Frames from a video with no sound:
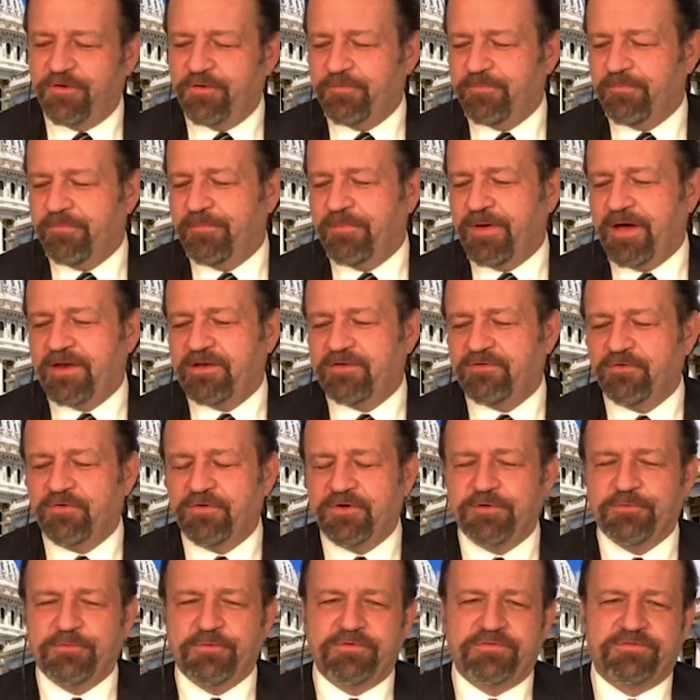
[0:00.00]
Please. my
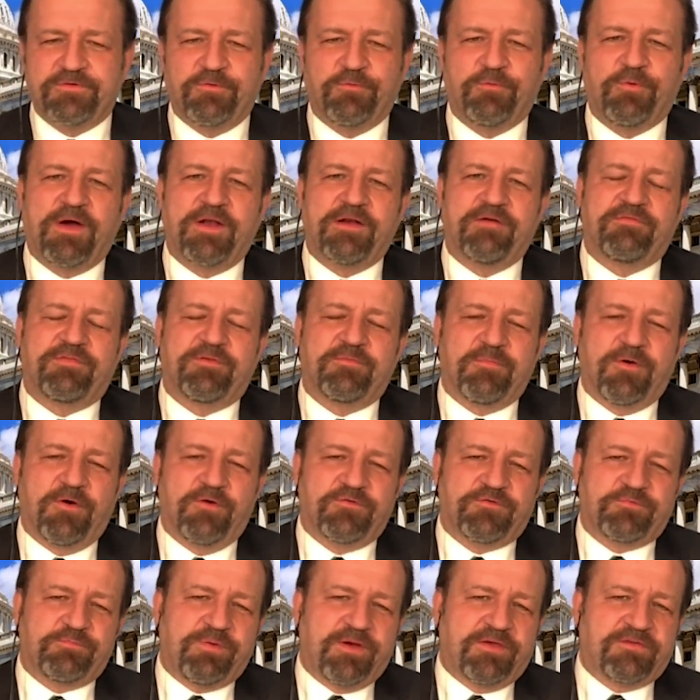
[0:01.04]
daughter was at one of the
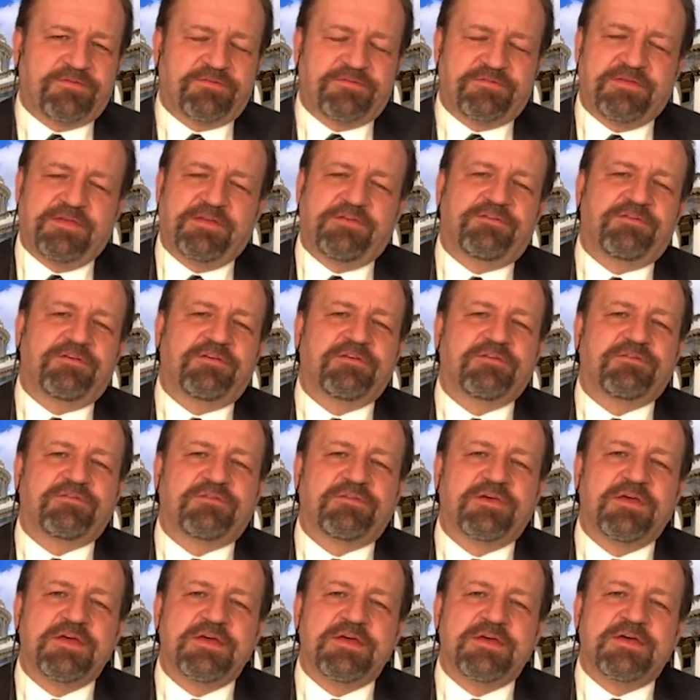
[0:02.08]
most
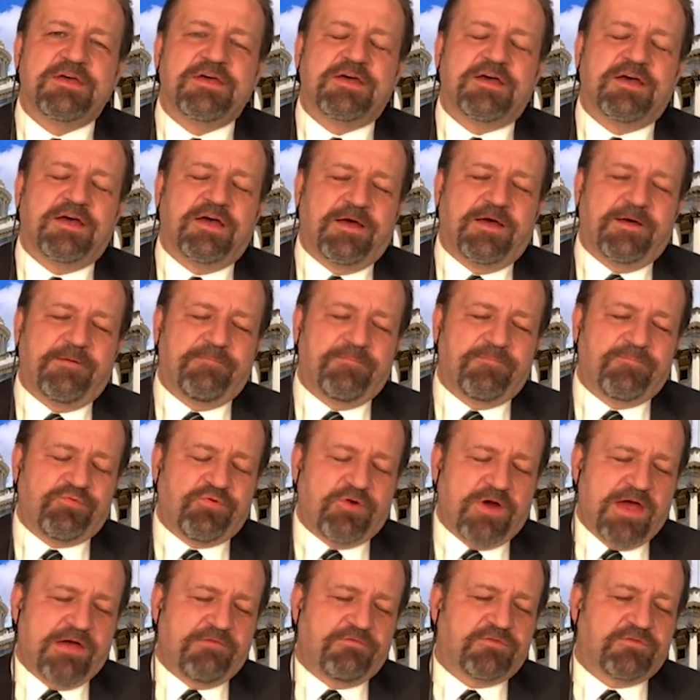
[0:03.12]
prestigious um,
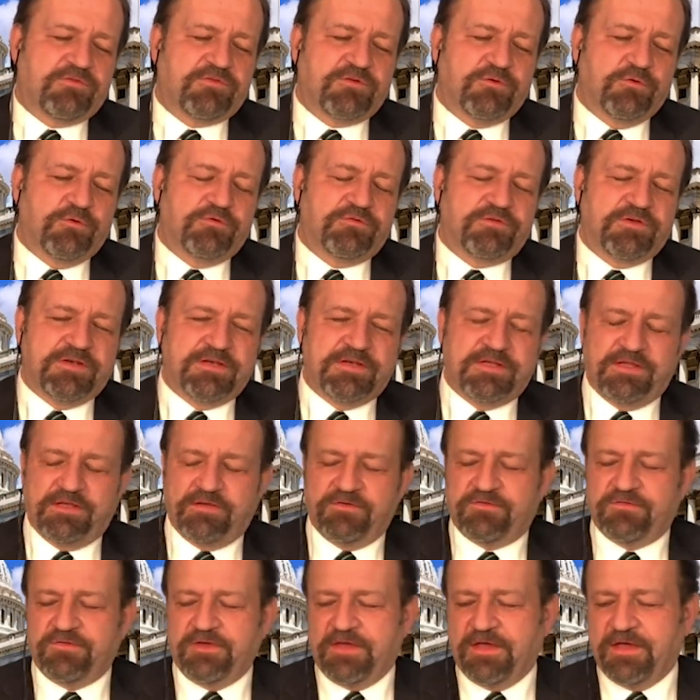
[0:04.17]
private schools in
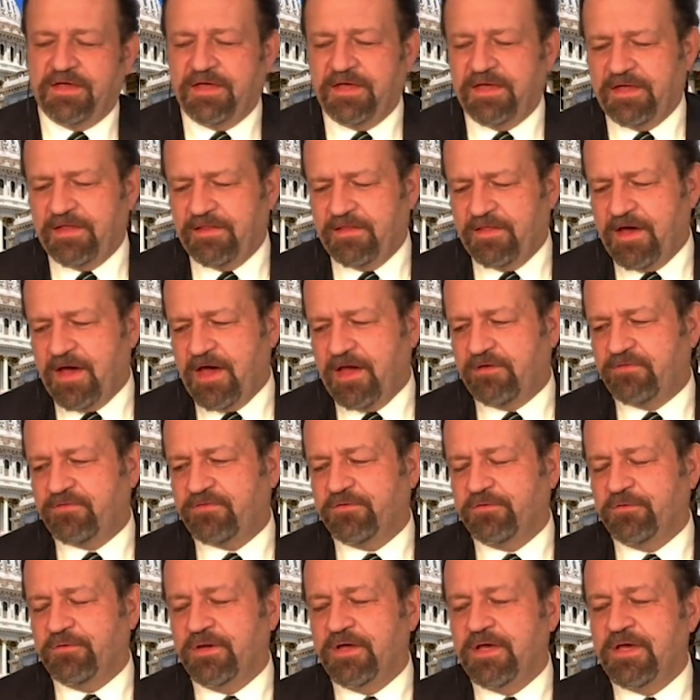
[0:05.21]
DC, uh, in the high
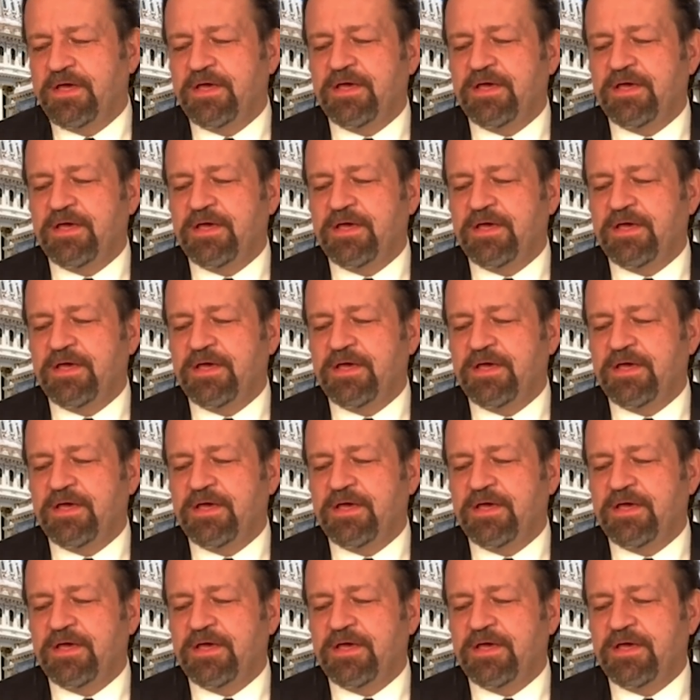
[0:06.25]
school,